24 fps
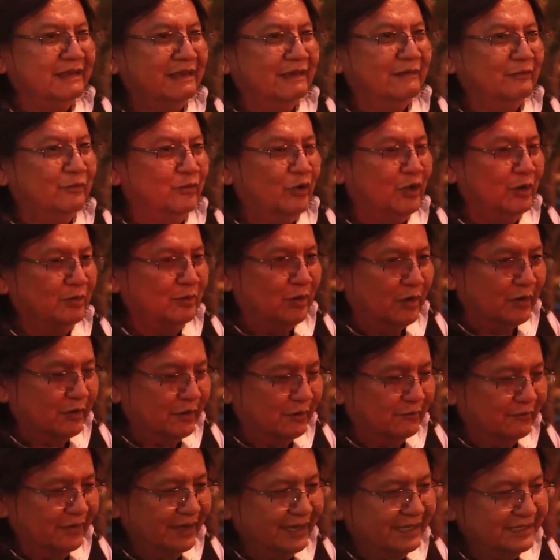full
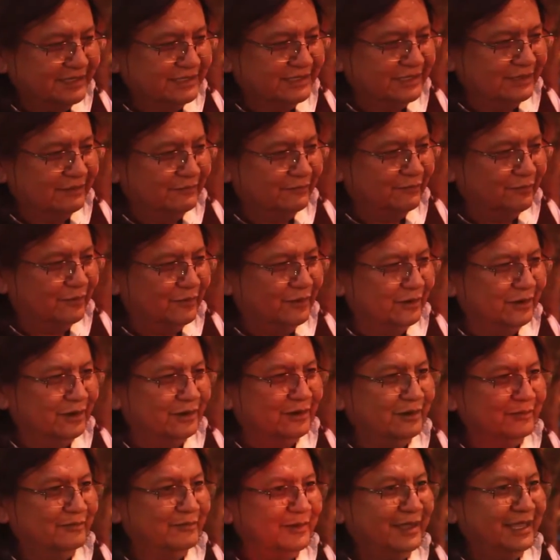motivation
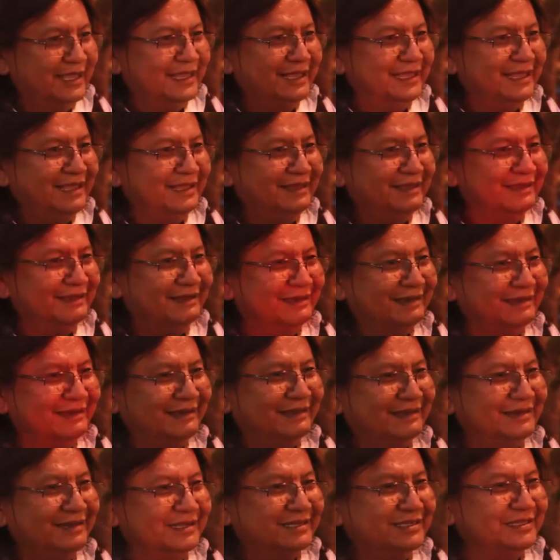for making
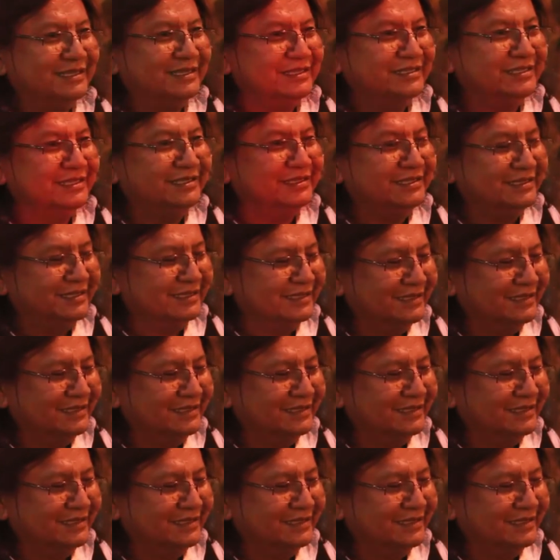decisions,